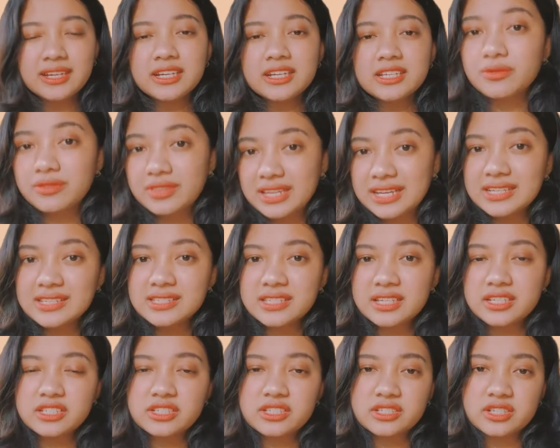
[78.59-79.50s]
So these
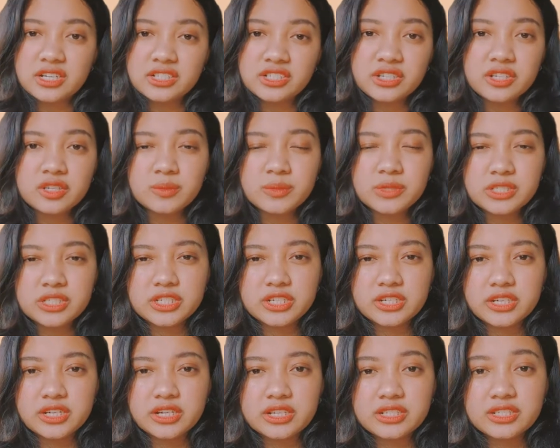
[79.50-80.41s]
instructional
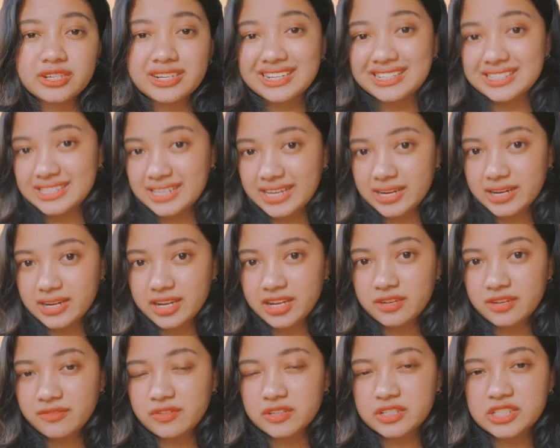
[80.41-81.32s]
materials are
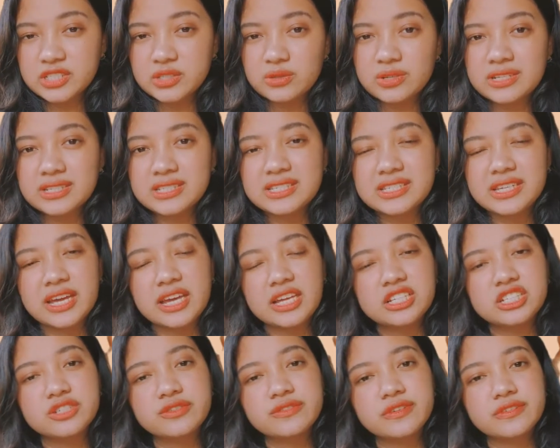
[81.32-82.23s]
intended for students
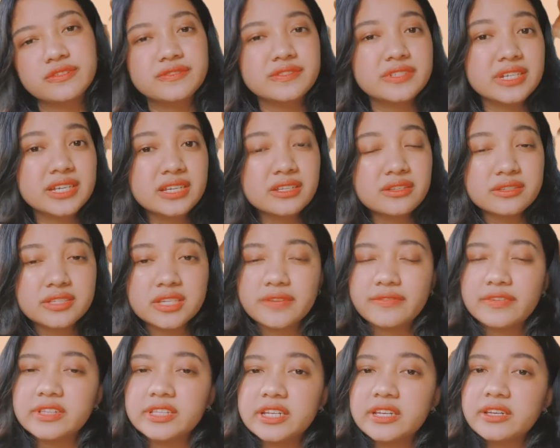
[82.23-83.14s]
aged 15 to
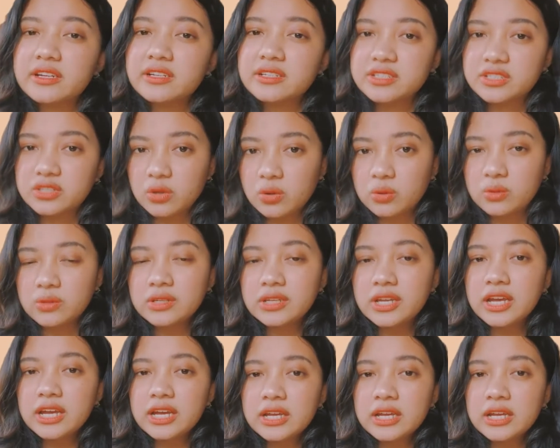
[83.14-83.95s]
17 years old